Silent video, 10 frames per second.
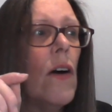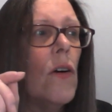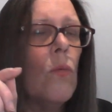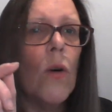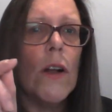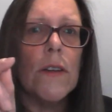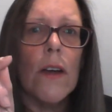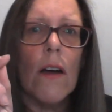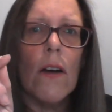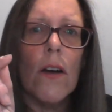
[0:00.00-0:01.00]
what
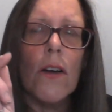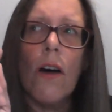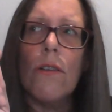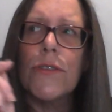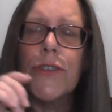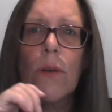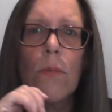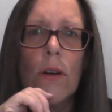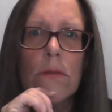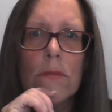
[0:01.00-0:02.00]
goals do you
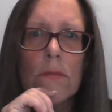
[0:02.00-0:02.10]
want?